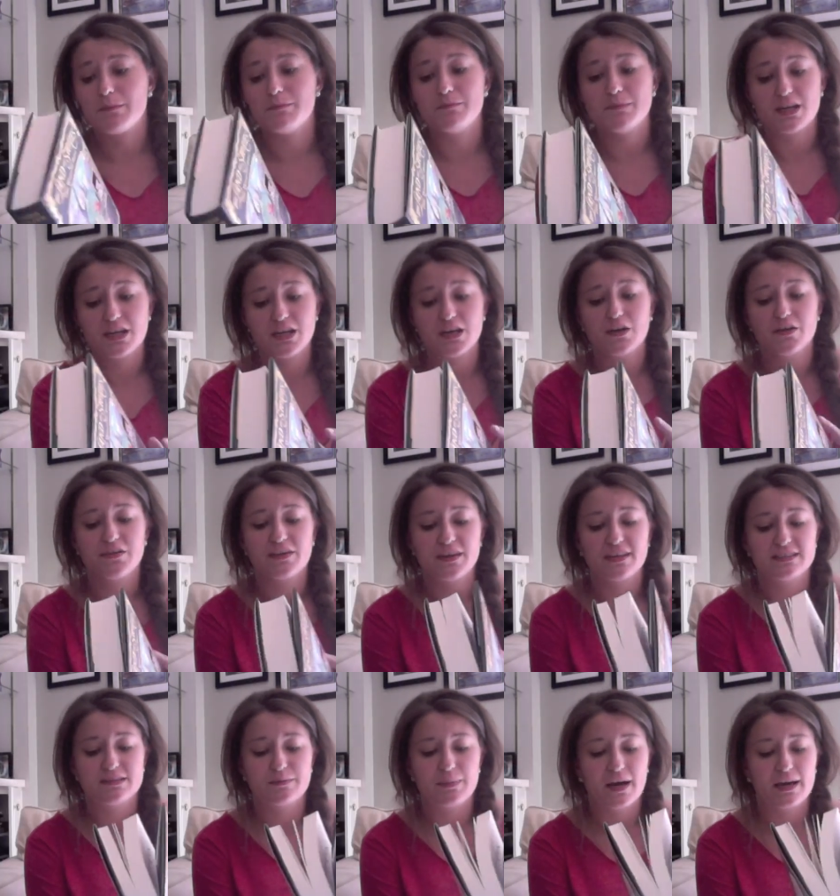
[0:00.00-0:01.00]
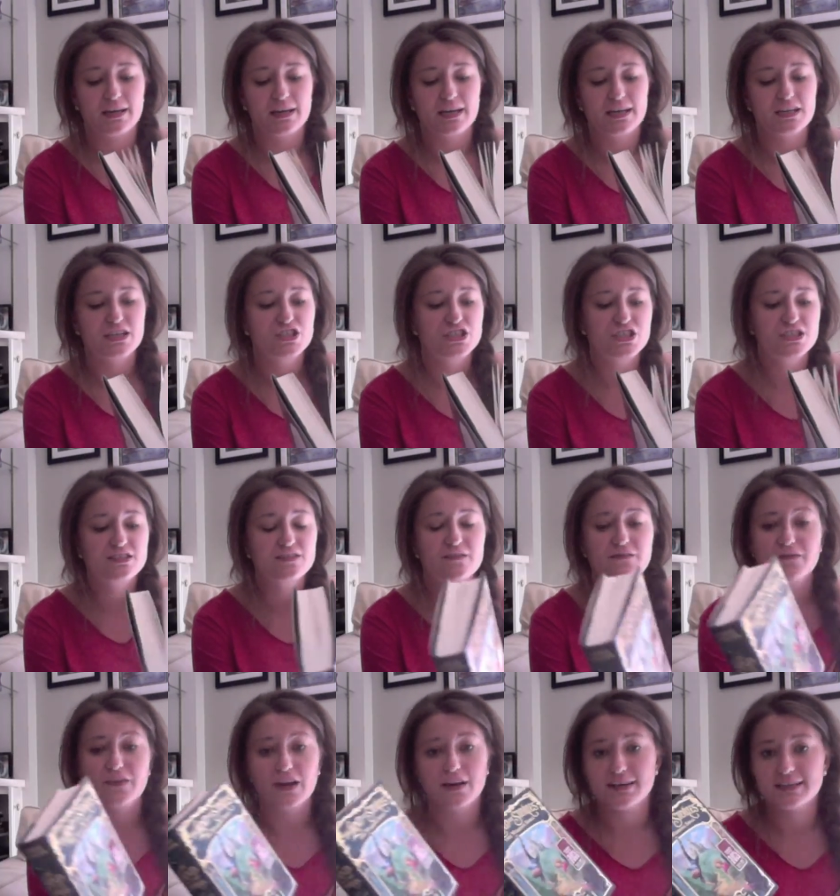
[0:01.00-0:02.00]
many good things about it, and it's just
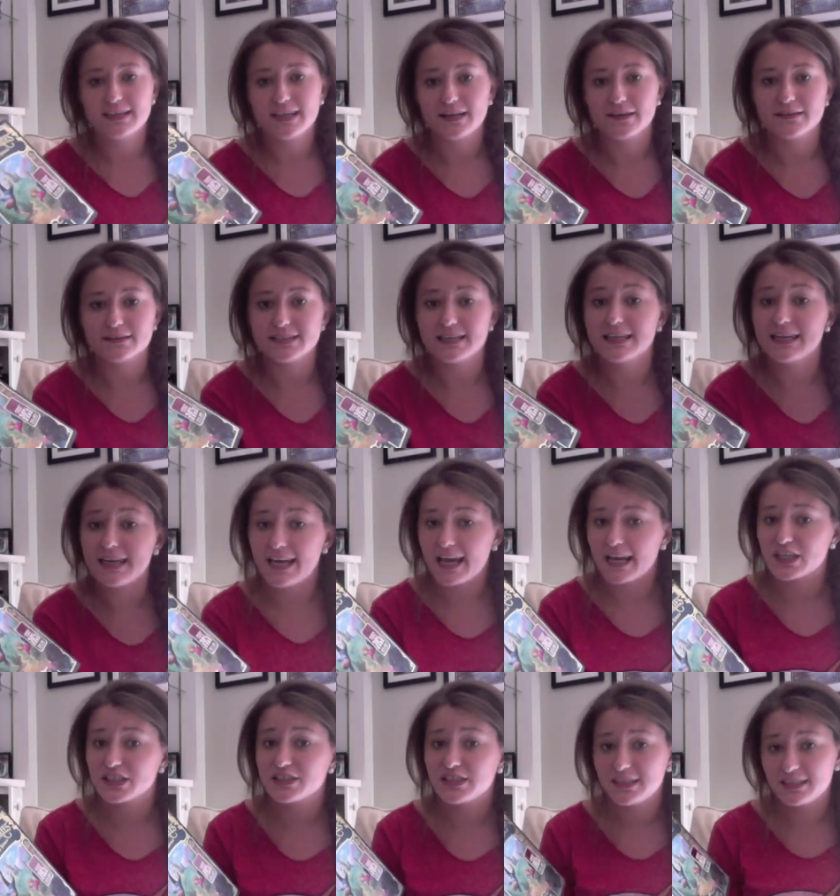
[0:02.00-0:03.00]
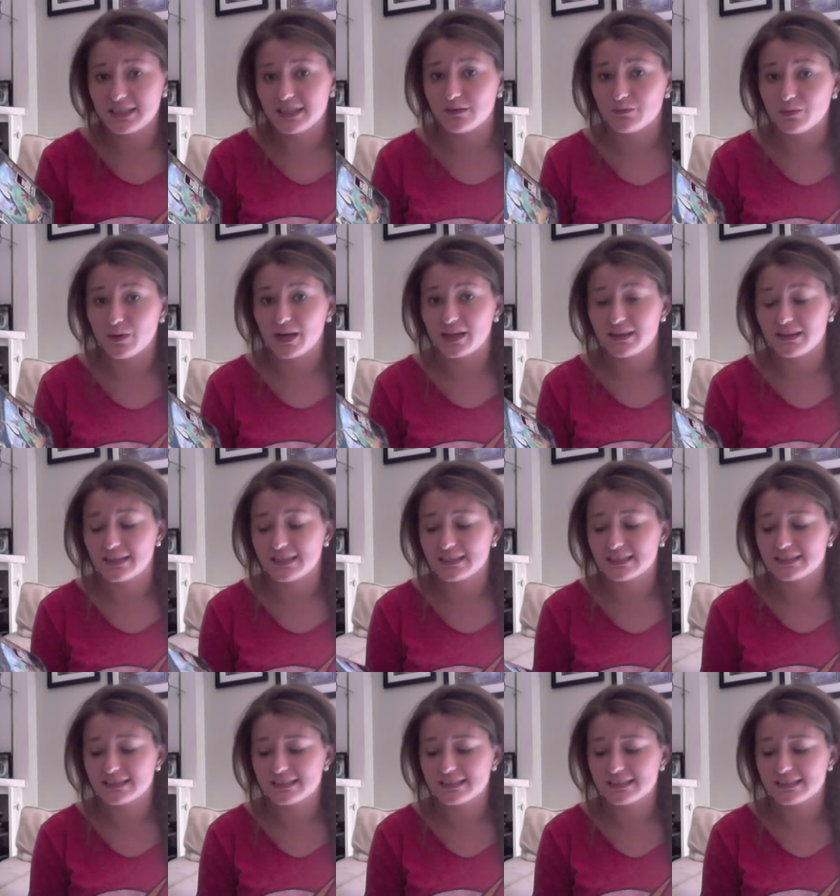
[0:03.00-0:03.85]
fairy tales. And he actually did write this,